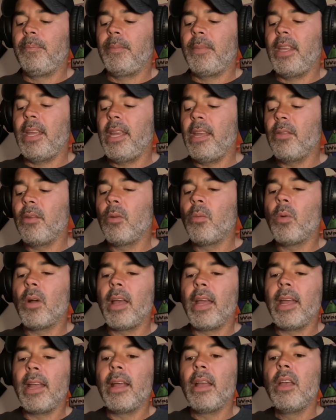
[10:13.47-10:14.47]
Either
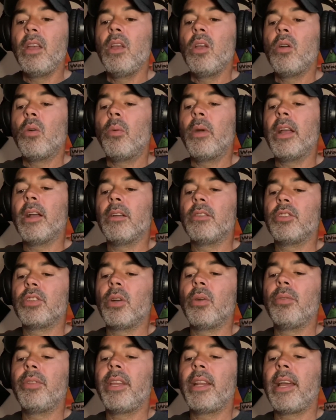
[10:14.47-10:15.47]
way, we are
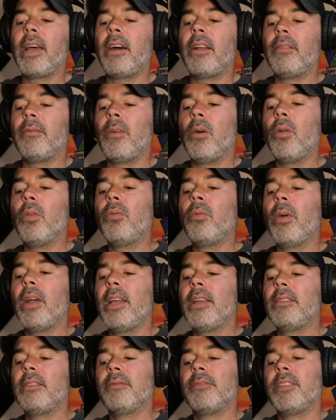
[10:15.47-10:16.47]
jolted out of old
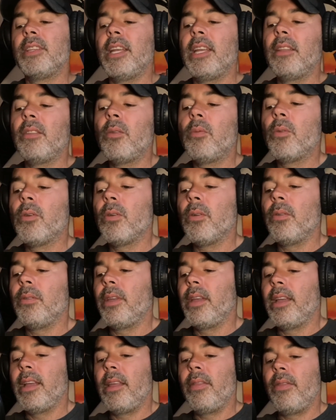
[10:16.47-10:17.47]
ways of seeing the world,
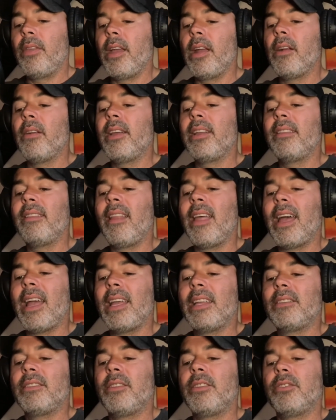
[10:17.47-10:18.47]
and therein
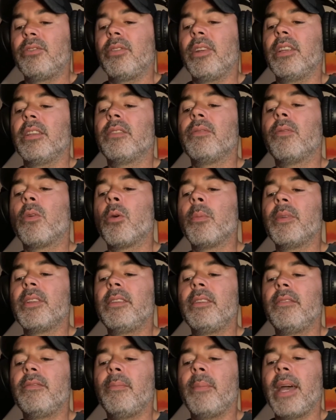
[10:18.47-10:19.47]
lies the
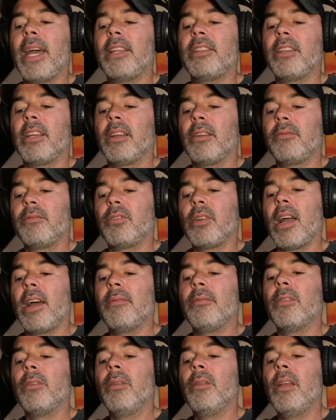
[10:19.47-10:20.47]
transformative magic of
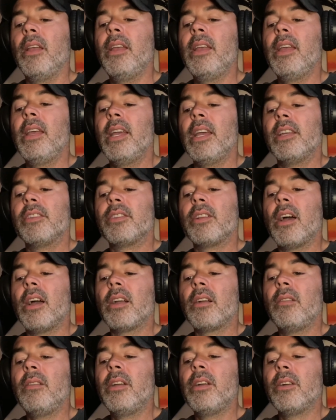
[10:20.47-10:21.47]
travel. It's not
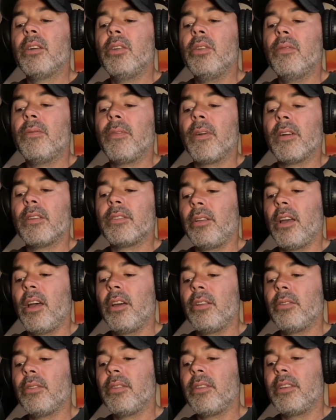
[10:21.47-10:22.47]
clear who first
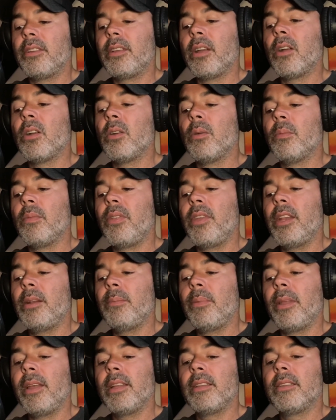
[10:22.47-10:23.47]
uttered the term thin
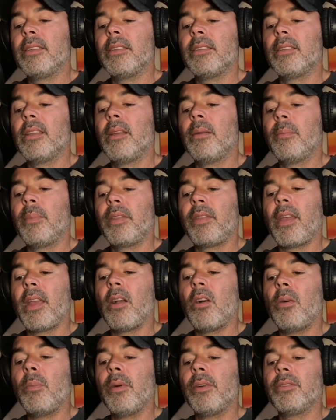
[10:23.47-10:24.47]
places, but they
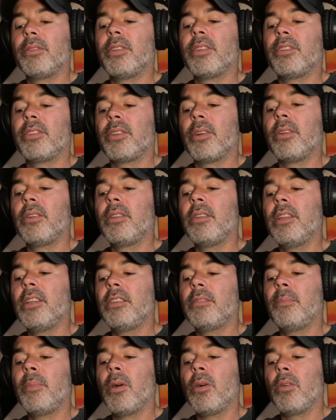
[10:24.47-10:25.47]
almost certainly
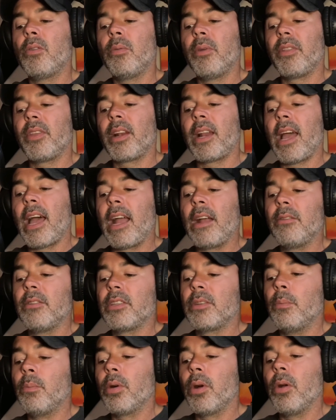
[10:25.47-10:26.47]
spoke with an
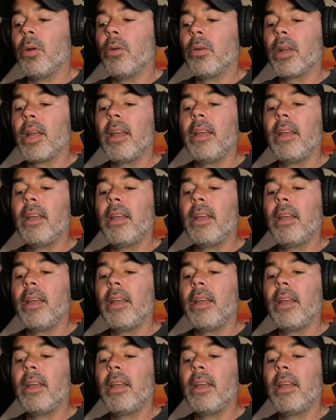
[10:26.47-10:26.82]
Irish brogue.